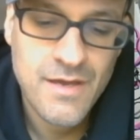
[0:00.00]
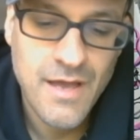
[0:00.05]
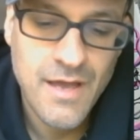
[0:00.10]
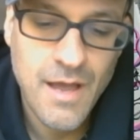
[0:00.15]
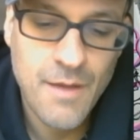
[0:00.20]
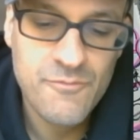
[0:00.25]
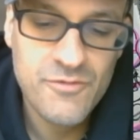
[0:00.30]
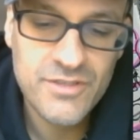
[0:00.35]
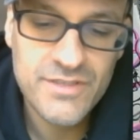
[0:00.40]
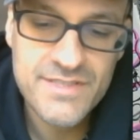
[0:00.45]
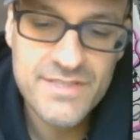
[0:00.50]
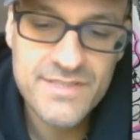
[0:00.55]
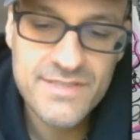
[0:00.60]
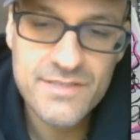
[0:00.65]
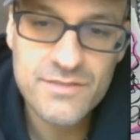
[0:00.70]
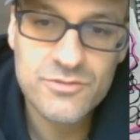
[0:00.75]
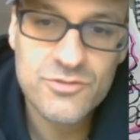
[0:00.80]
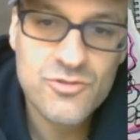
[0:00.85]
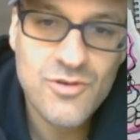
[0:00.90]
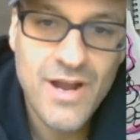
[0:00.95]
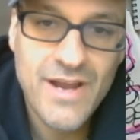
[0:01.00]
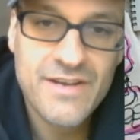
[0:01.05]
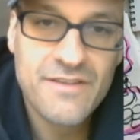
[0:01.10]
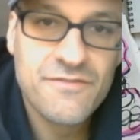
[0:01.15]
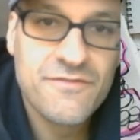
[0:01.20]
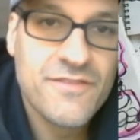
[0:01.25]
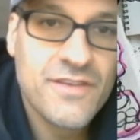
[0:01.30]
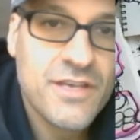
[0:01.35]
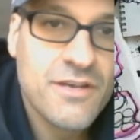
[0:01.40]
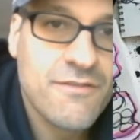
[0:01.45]
I'm really still trying to
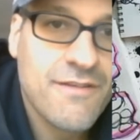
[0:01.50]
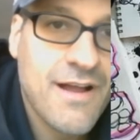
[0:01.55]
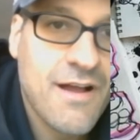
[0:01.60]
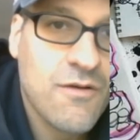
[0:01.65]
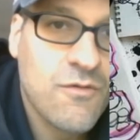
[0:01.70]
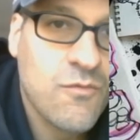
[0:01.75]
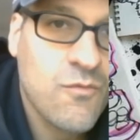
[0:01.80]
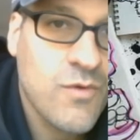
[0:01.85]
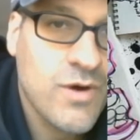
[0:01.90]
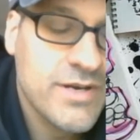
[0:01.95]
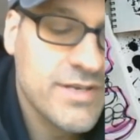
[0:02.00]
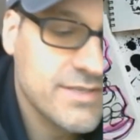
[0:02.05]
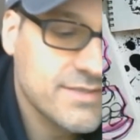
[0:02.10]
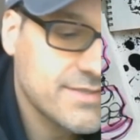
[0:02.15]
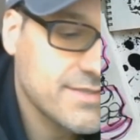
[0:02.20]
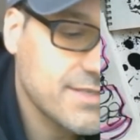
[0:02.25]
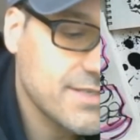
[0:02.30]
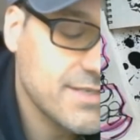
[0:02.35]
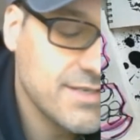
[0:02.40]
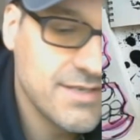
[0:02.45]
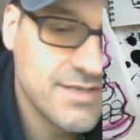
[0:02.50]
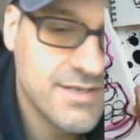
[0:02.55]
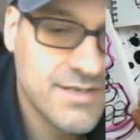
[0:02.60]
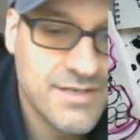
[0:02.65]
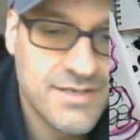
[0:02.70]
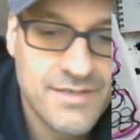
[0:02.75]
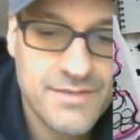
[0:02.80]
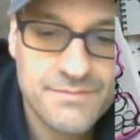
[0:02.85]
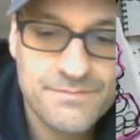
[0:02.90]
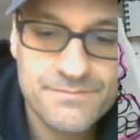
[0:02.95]
figure out what is
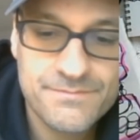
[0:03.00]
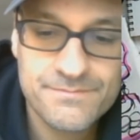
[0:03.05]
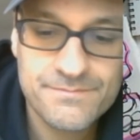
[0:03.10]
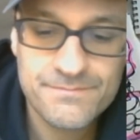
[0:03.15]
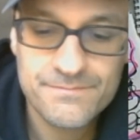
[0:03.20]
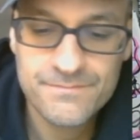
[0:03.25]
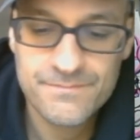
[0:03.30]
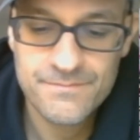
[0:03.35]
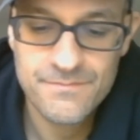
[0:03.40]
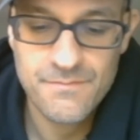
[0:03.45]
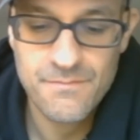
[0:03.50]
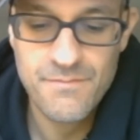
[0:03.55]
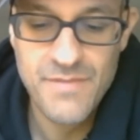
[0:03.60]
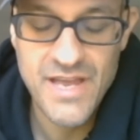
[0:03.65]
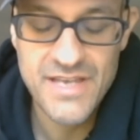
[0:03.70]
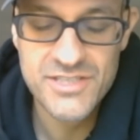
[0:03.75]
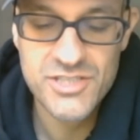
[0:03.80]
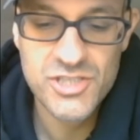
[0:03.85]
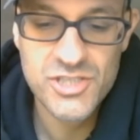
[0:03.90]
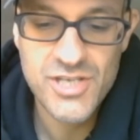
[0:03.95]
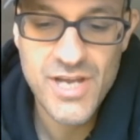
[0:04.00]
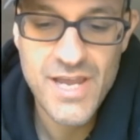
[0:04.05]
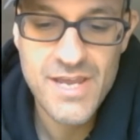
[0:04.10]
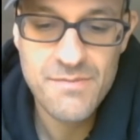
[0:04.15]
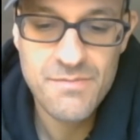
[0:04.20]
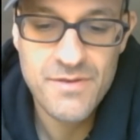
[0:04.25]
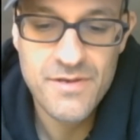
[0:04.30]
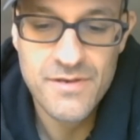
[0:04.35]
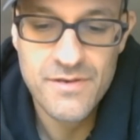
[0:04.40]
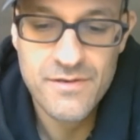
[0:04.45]
the best
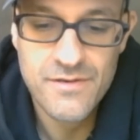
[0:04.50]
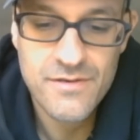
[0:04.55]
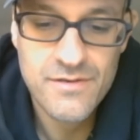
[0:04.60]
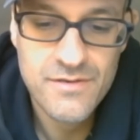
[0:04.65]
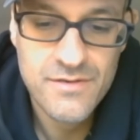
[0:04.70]
shape here